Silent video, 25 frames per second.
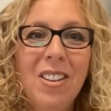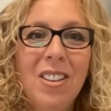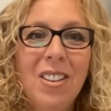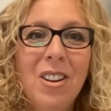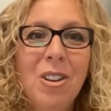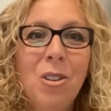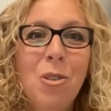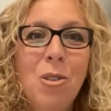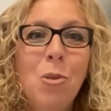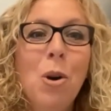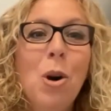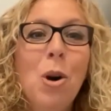
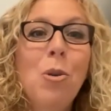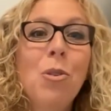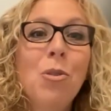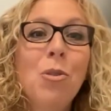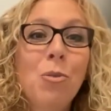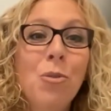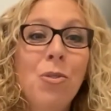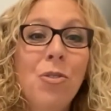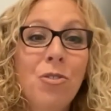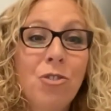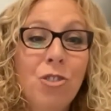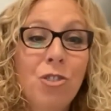a
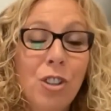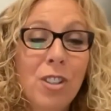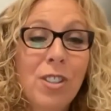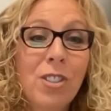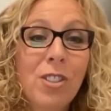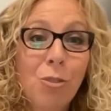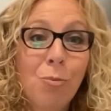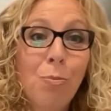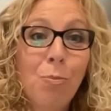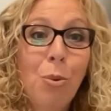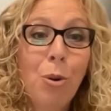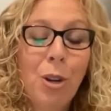quote
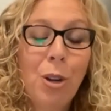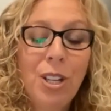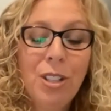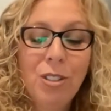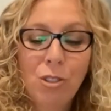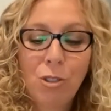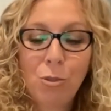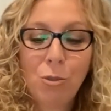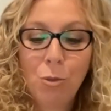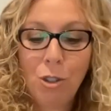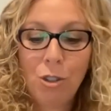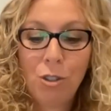just on
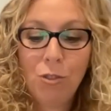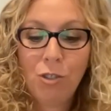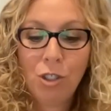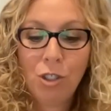point to what you've